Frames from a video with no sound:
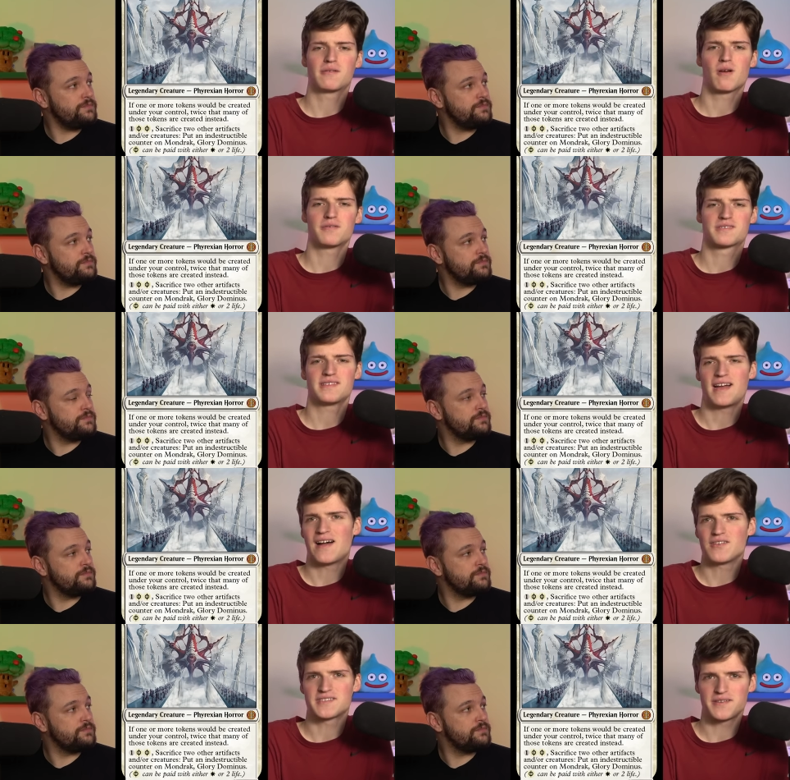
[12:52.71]
Speaker 1: gross.
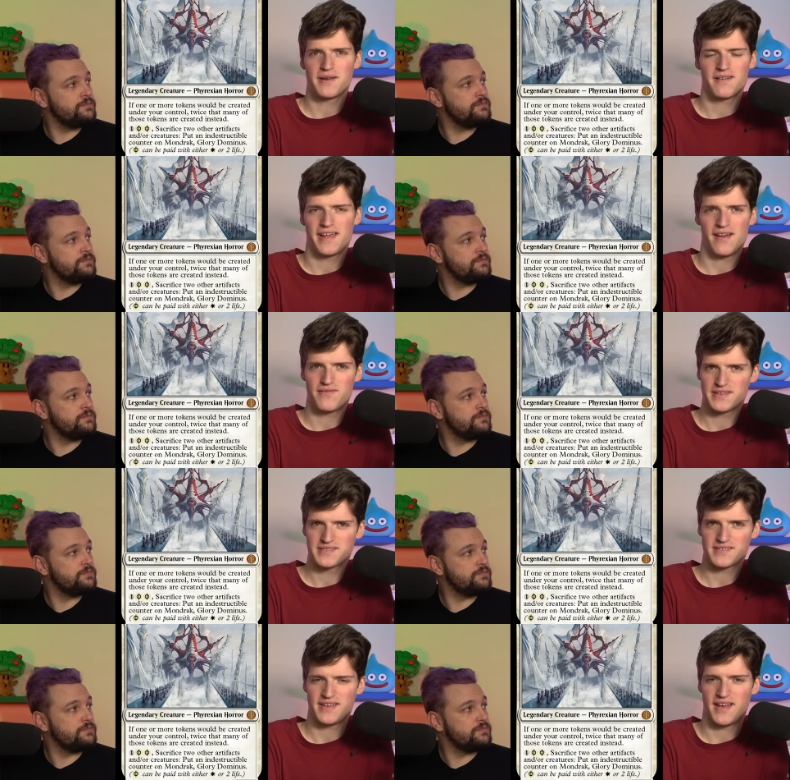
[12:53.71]
Obviously, we already have
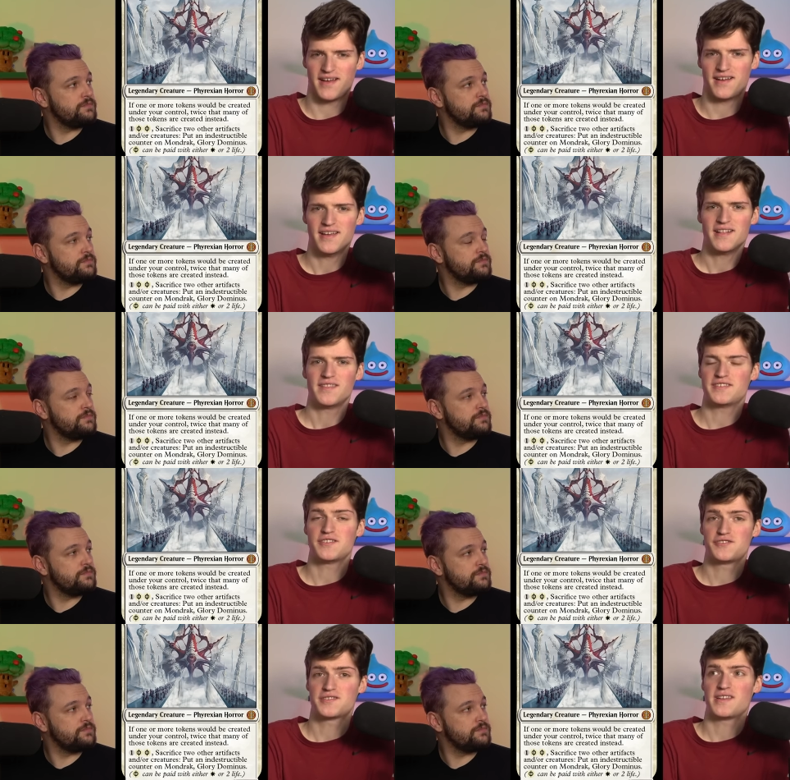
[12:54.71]
this. Uh, this
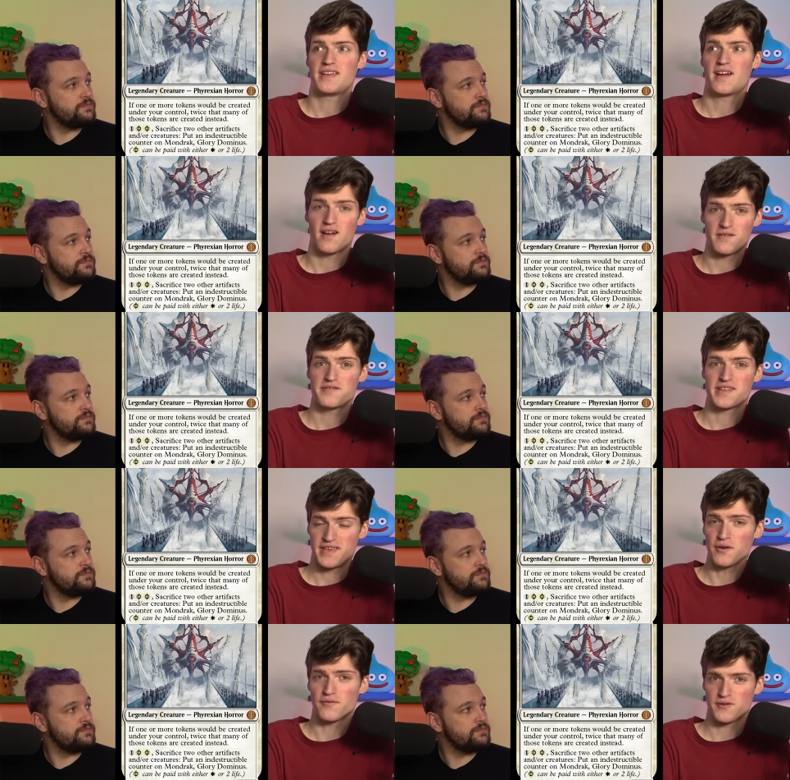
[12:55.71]
is just a harder to
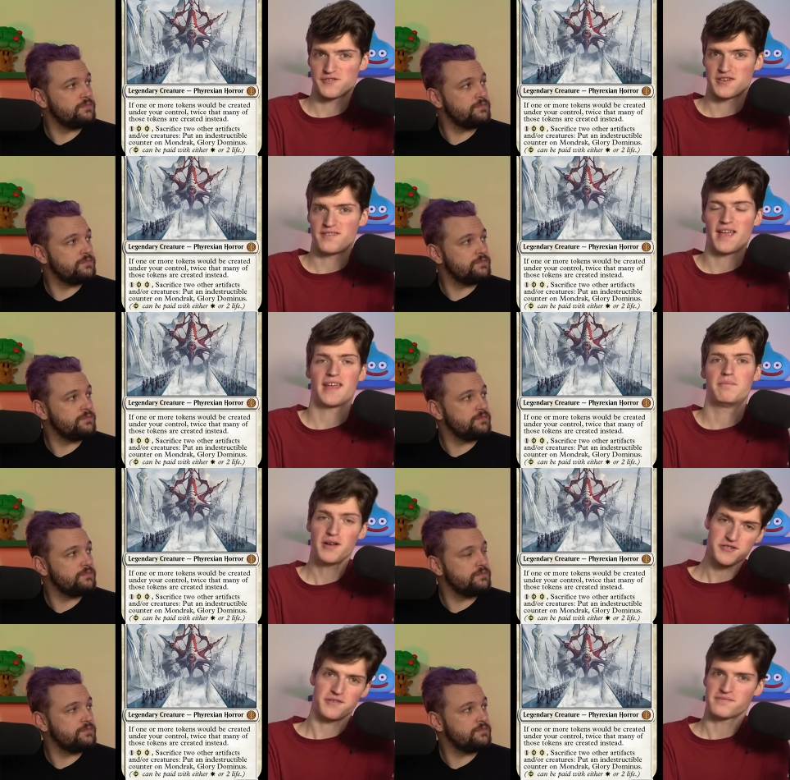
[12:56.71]
kill version that can
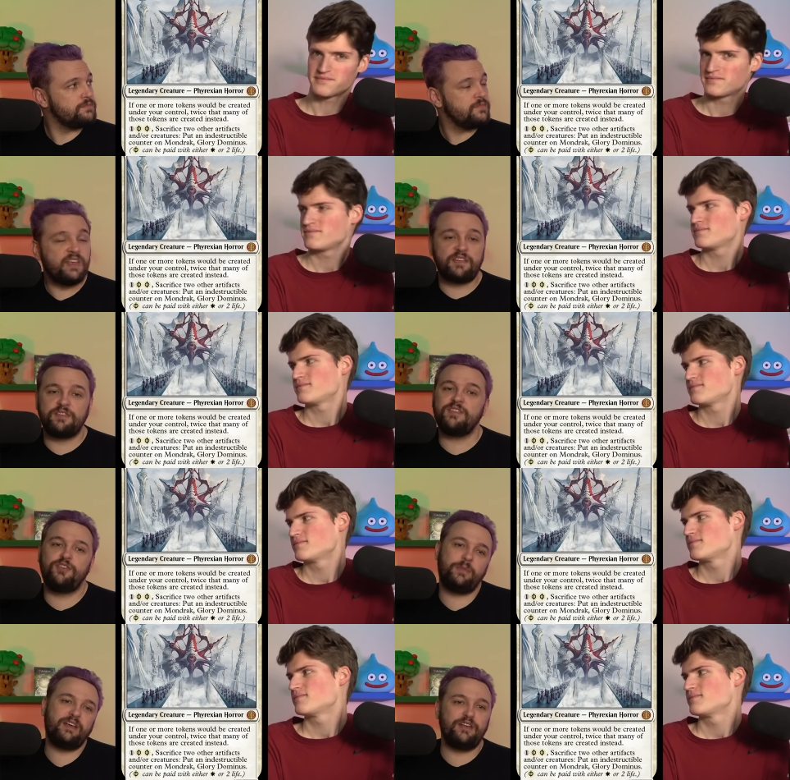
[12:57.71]
punch you.
Speaker 2: Yes, and
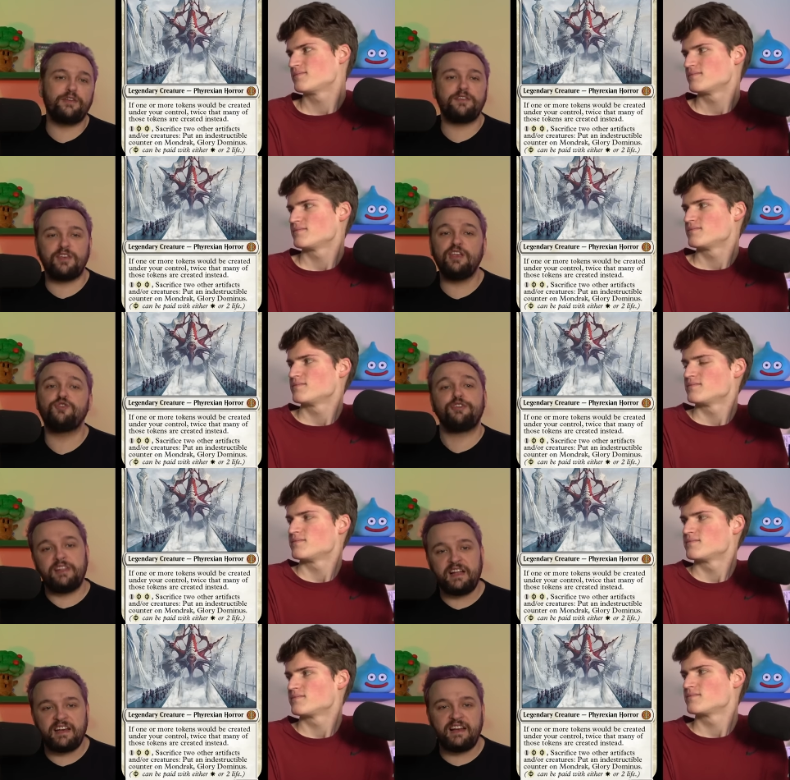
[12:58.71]
to be clear, this is for the
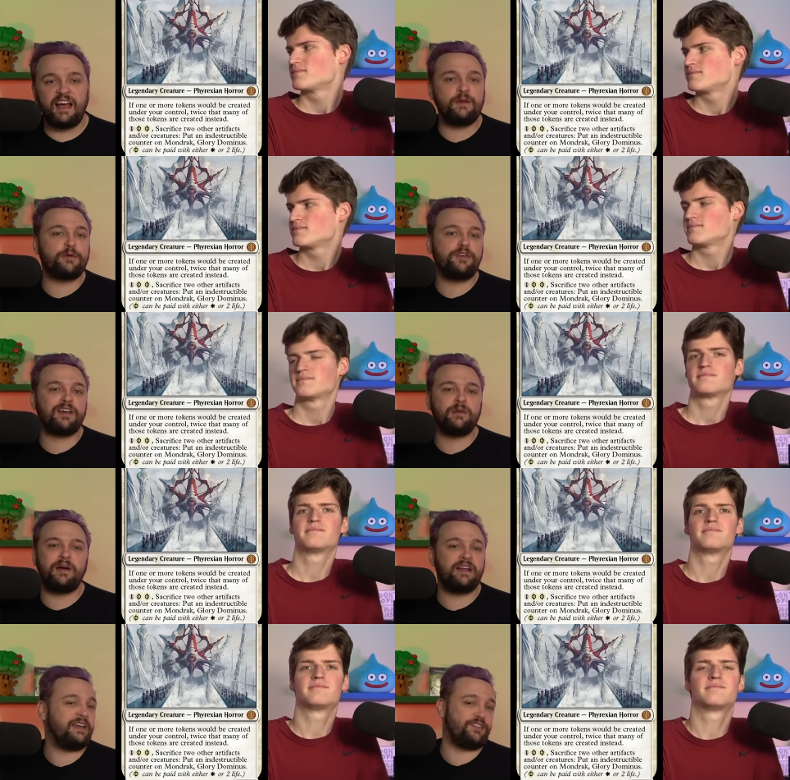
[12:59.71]
ninety-nine. We're talking
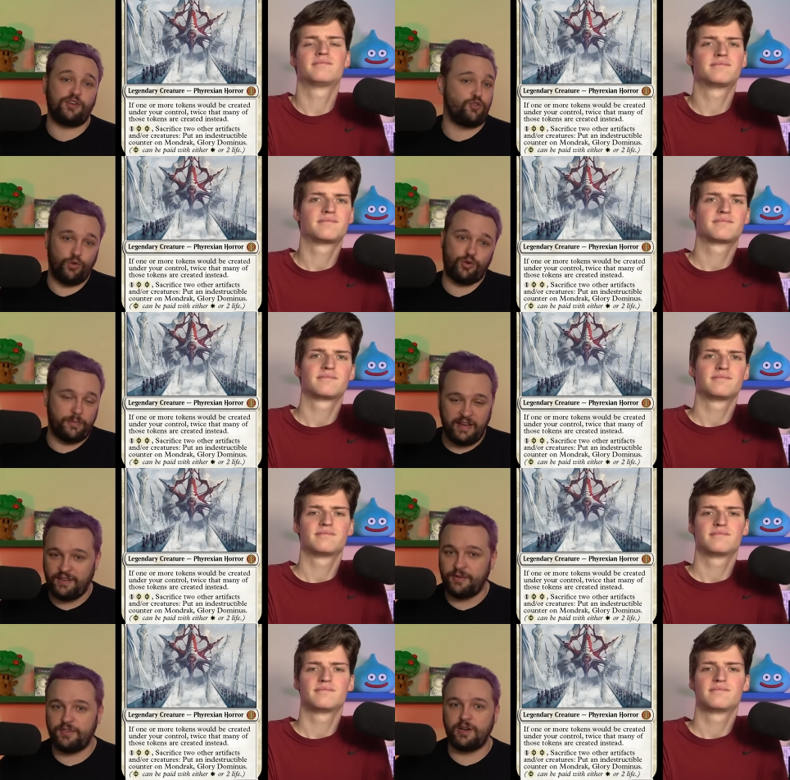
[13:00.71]
about it. It's a cool
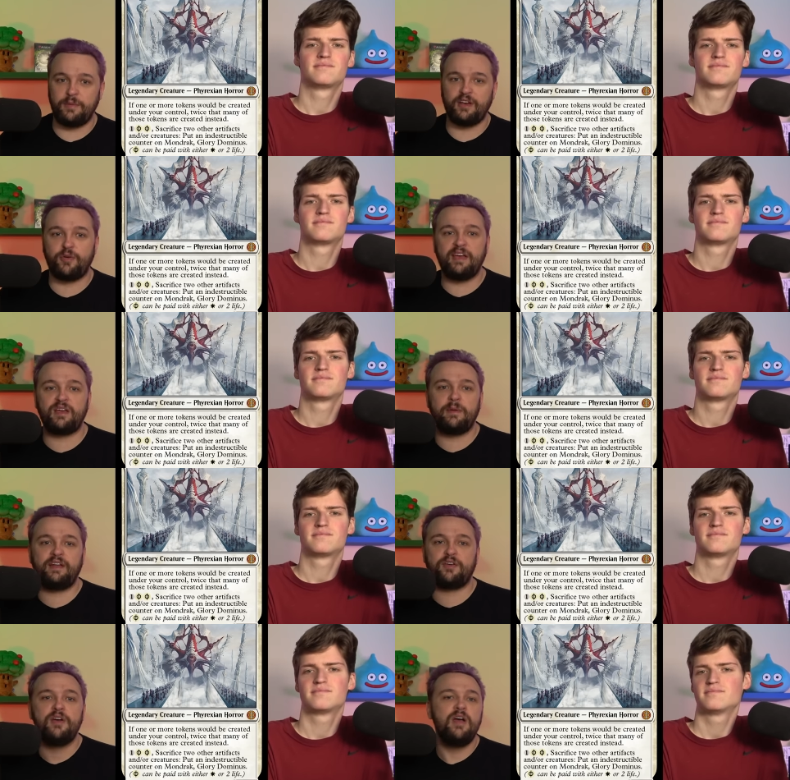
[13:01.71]
commander. It's going to be a great
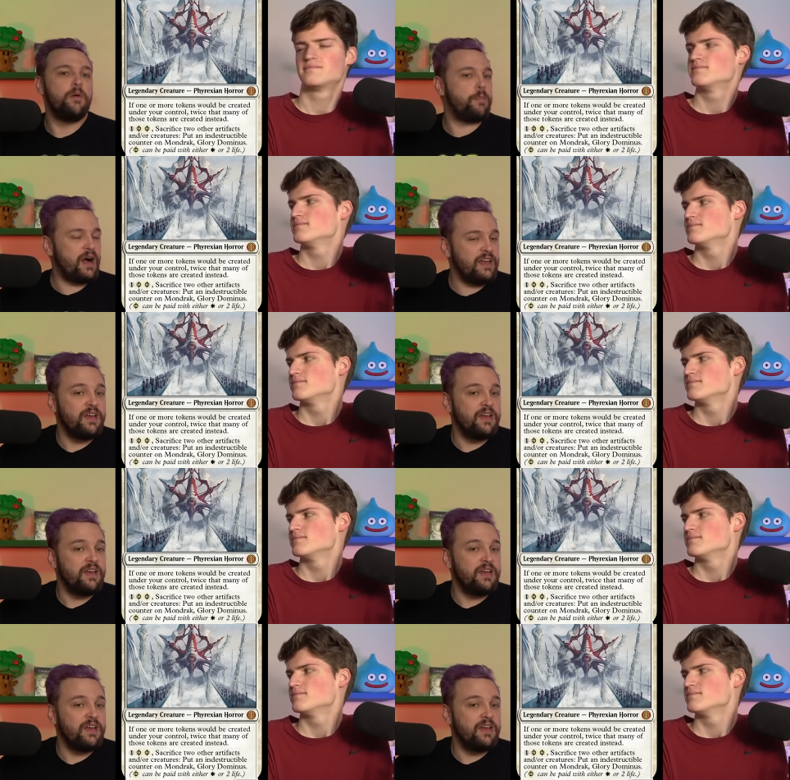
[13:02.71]
commander. But